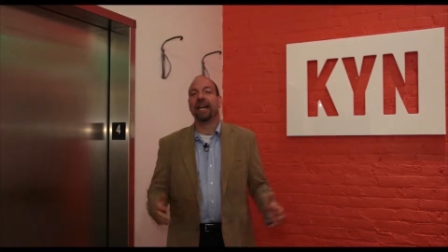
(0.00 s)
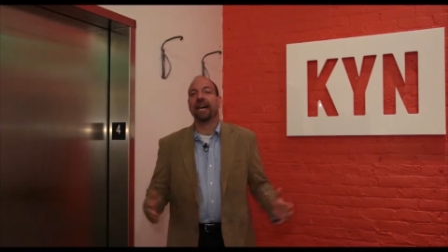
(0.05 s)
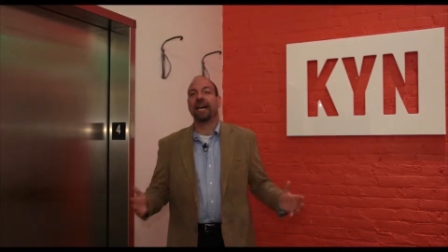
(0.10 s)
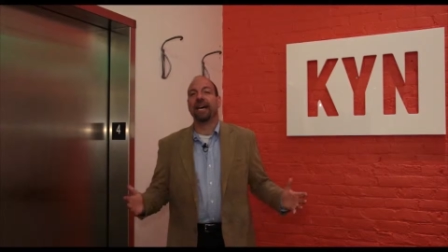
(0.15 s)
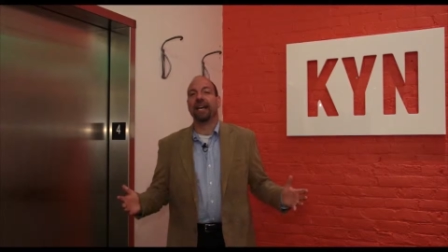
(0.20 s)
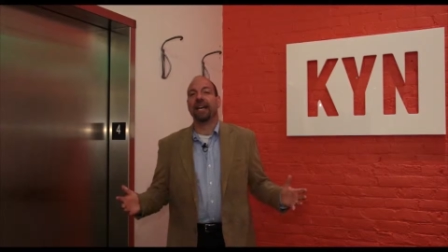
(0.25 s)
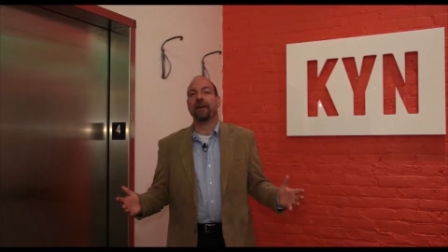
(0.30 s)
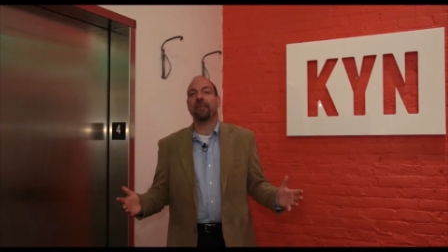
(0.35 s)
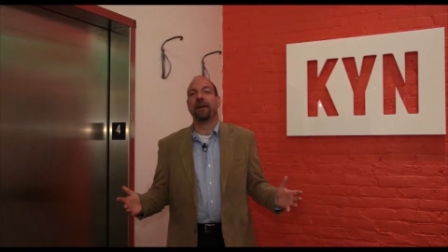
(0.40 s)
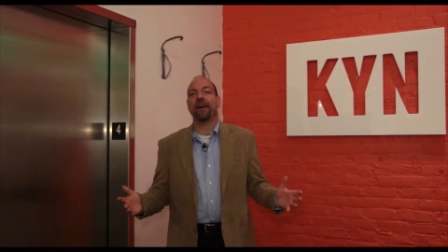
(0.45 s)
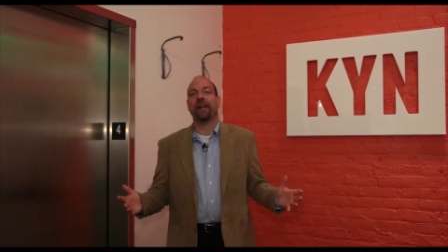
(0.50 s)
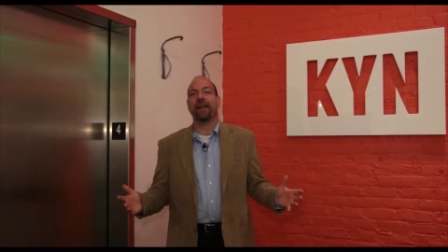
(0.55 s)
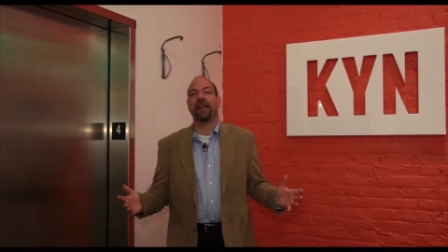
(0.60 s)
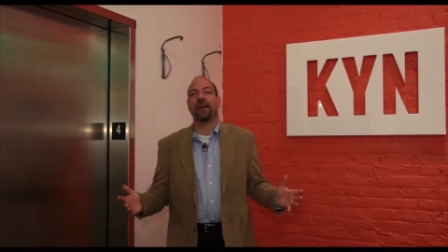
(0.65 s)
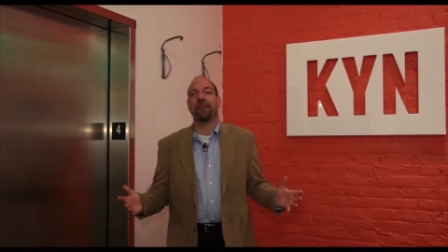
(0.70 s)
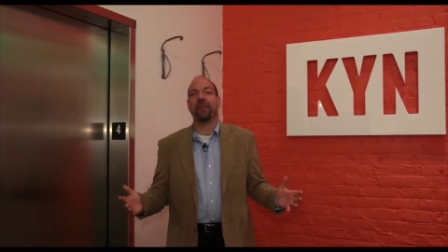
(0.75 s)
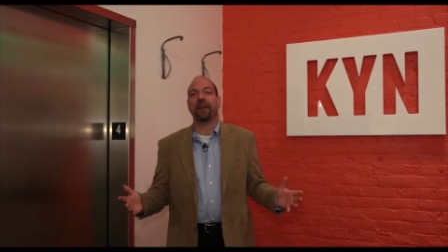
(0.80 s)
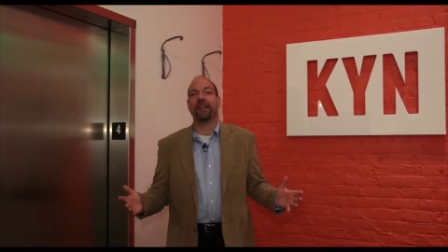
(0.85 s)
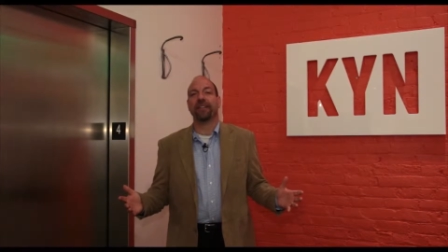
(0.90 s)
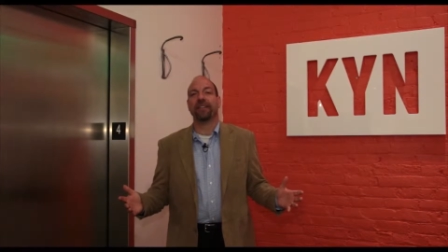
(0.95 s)
Hi, I'm Al
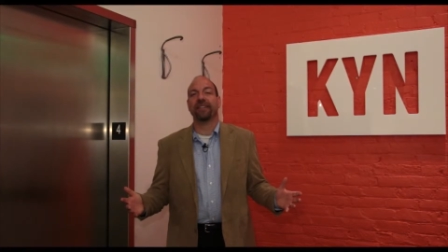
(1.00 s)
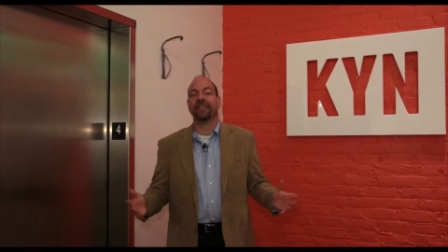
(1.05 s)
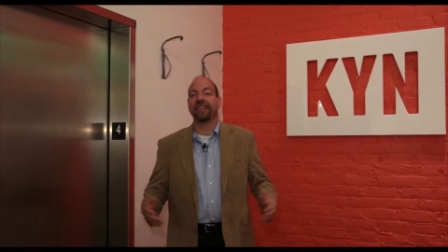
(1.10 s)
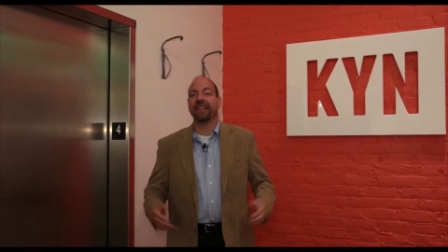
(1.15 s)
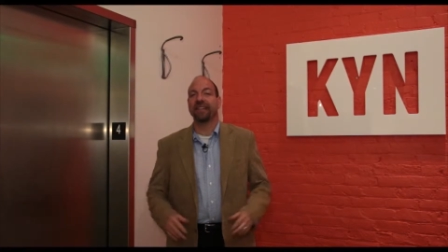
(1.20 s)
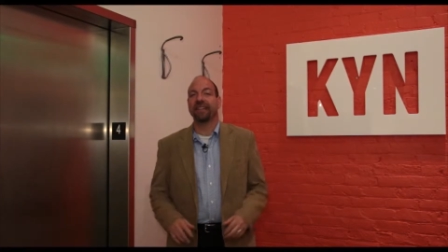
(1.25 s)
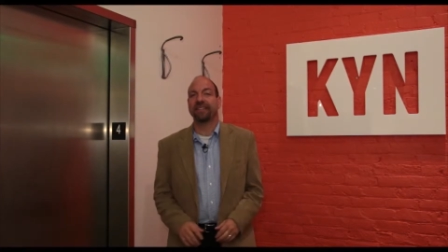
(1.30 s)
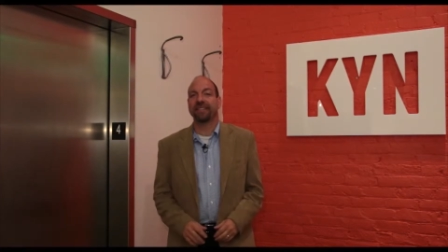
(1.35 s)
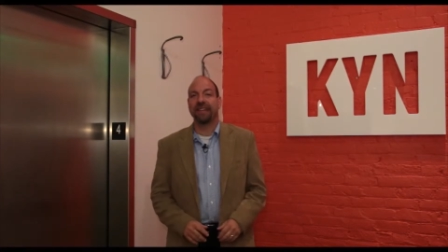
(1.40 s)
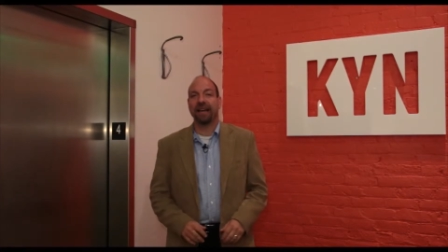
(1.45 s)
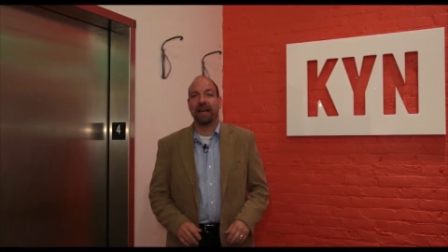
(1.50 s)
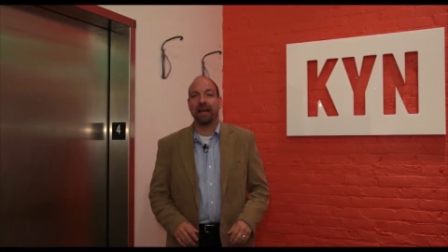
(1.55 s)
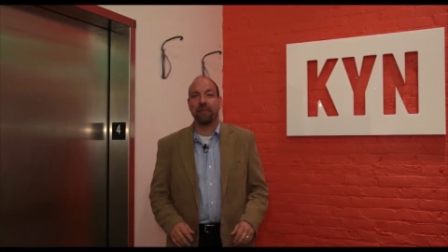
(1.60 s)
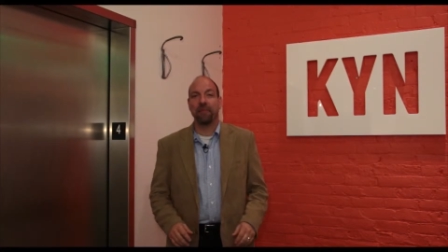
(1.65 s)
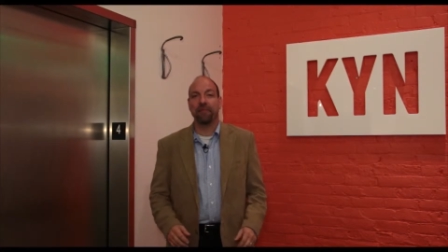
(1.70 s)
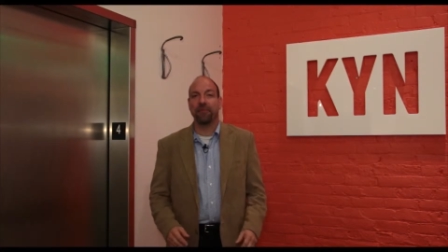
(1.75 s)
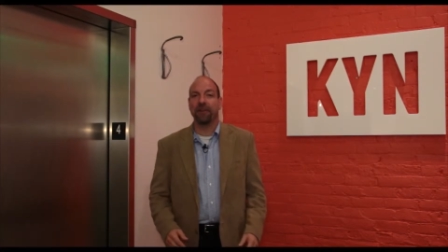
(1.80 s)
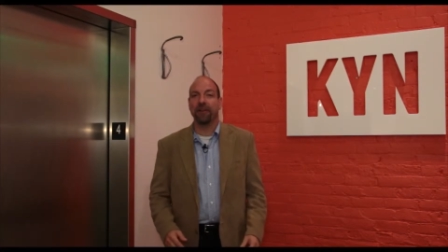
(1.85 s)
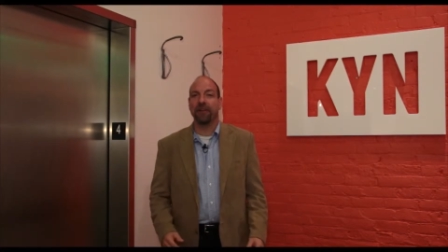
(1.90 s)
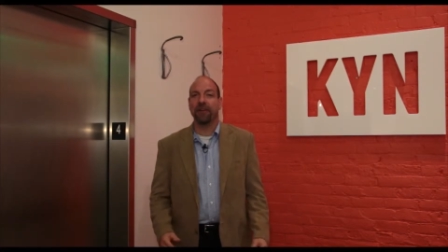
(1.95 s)
Emerick, and it's
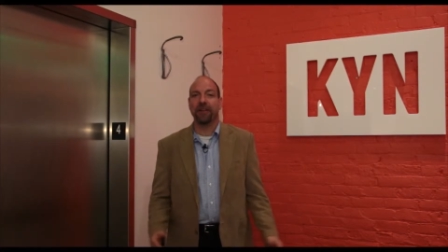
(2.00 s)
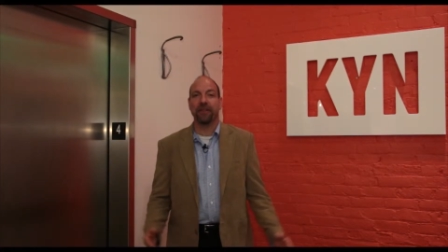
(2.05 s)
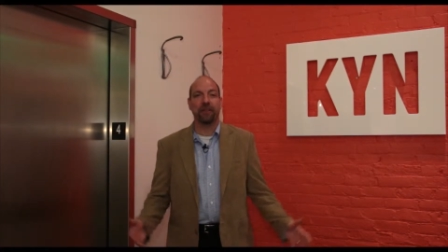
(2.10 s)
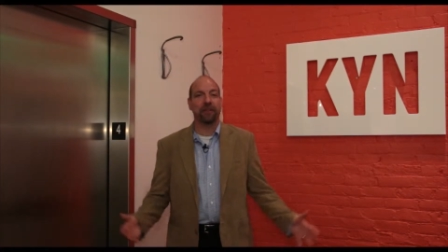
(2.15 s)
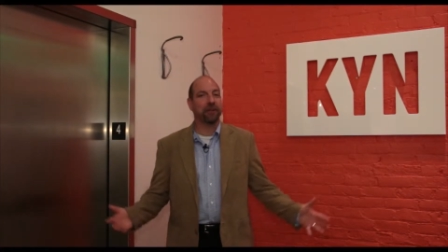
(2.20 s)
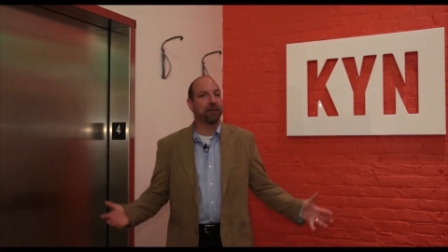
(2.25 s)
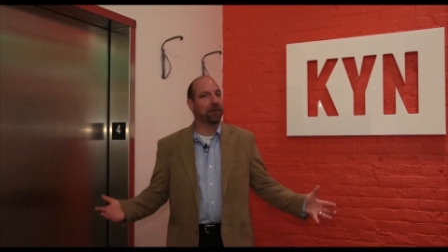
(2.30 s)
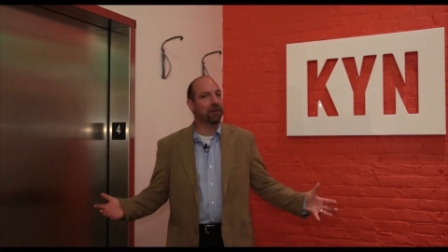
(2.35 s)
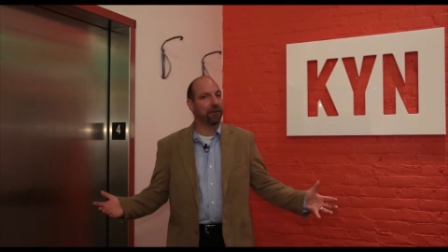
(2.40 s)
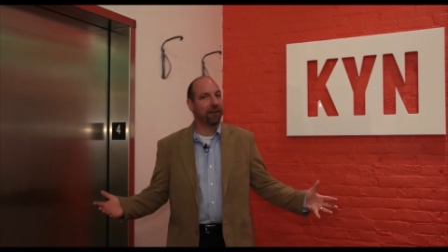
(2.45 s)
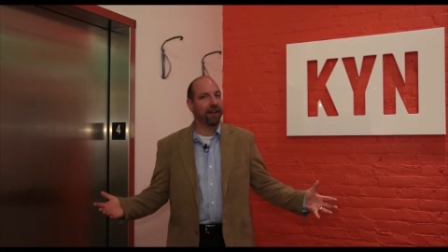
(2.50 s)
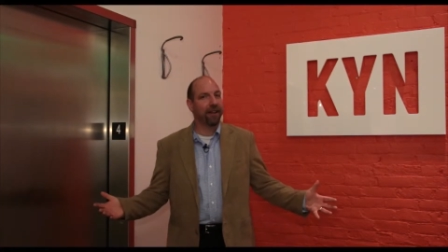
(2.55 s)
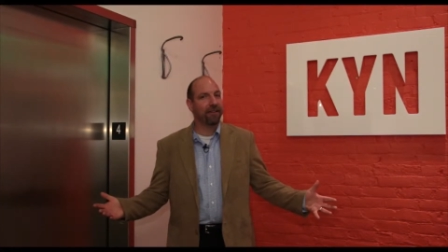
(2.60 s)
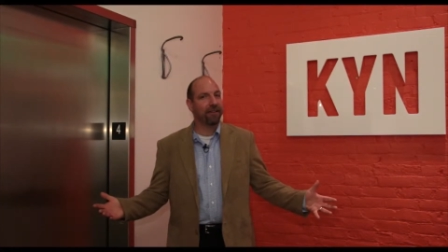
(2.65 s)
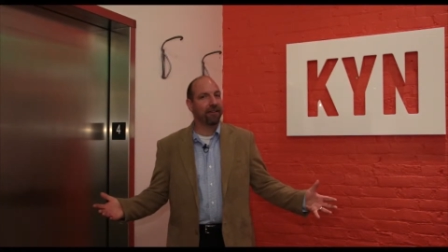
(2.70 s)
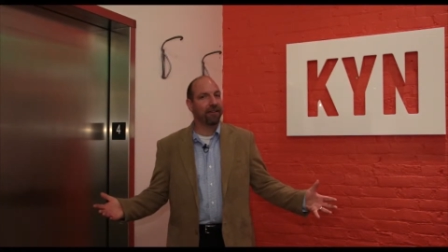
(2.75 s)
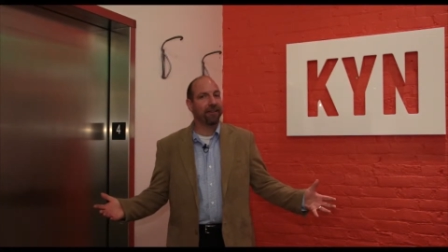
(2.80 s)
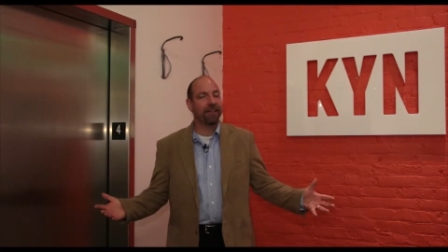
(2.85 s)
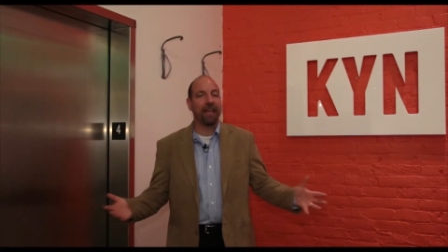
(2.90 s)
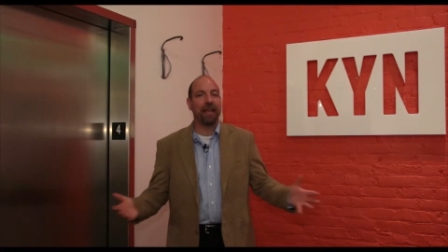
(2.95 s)
time for another
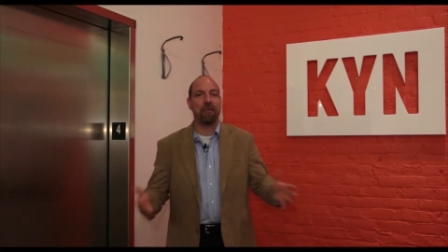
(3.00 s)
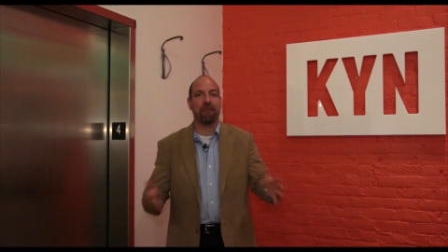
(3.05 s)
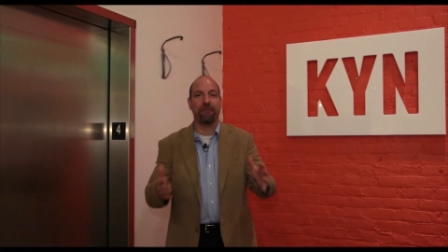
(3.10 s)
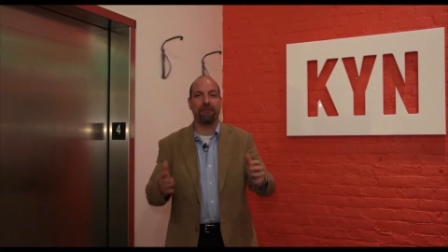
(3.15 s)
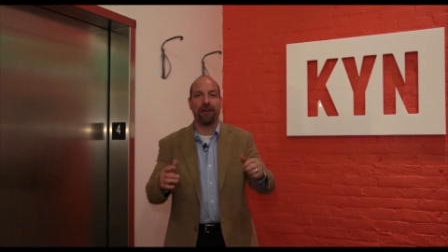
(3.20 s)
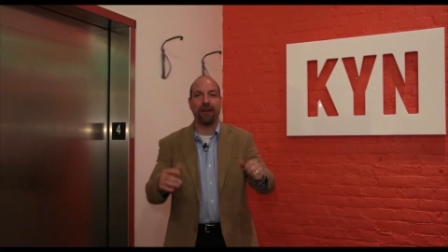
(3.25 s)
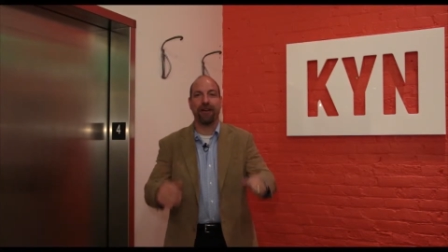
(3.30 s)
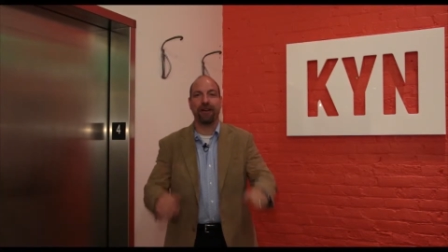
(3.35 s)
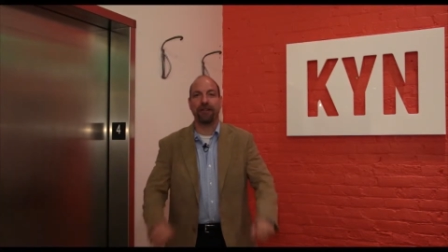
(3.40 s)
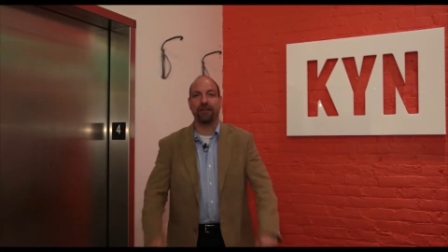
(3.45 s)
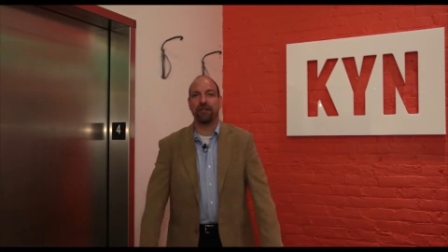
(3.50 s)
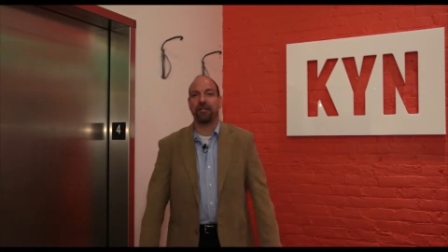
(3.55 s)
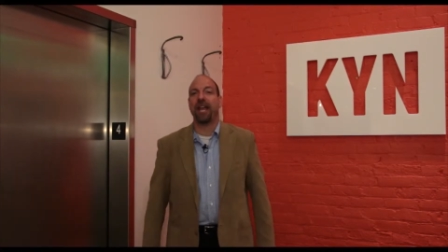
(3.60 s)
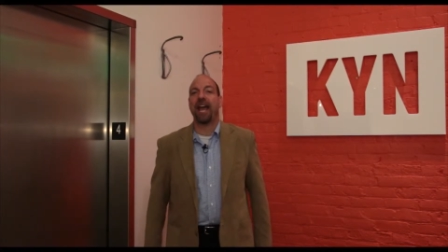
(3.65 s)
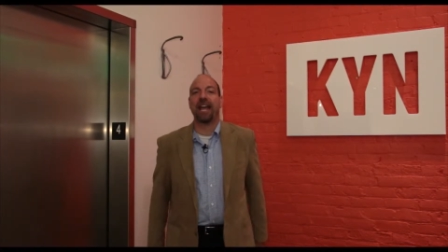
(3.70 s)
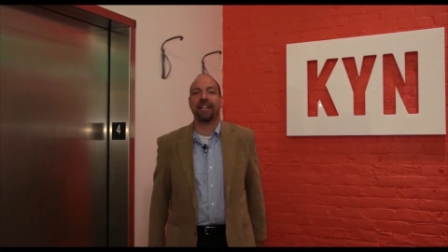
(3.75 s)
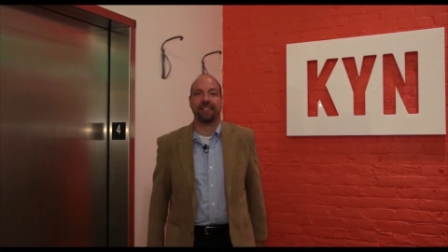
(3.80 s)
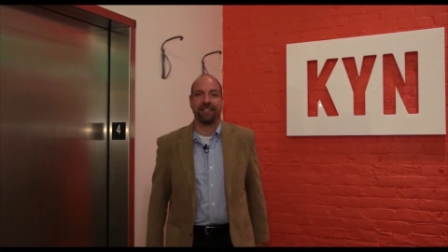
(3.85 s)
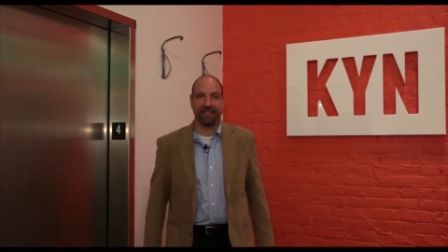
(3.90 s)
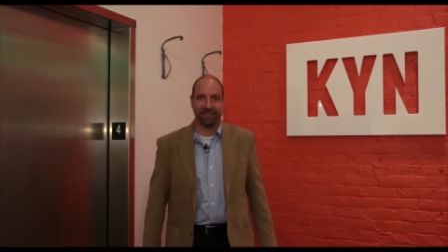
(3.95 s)
Creator Campfire Chat.